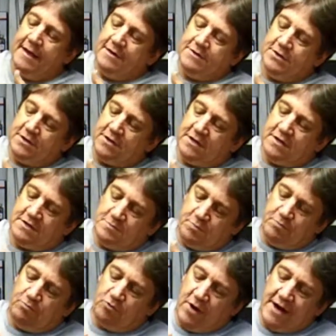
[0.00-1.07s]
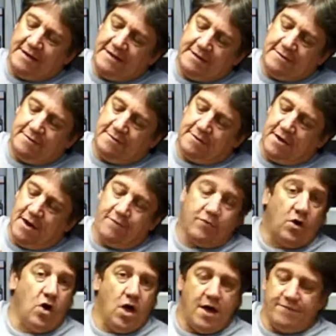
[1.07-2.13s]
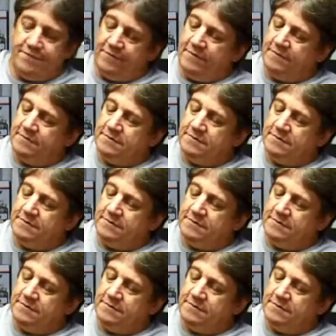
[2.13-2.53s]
took the red cover off,